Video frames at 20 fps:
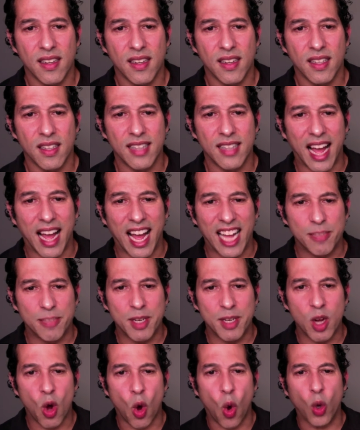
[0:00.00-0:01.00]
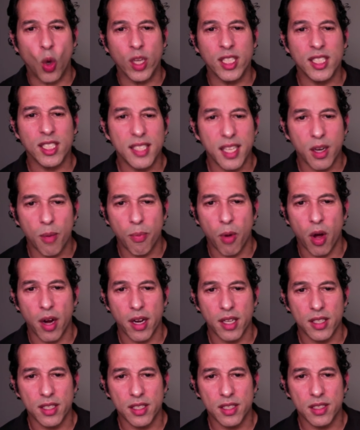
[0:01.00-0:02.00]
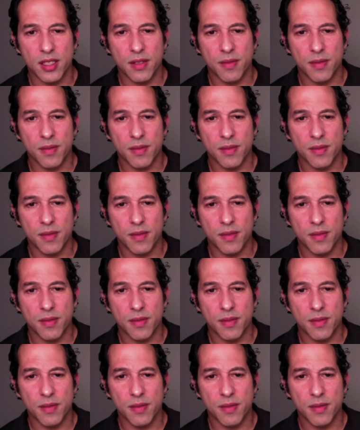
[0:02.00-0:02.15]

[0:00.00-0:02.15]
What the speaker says: that has been hoisted upon us.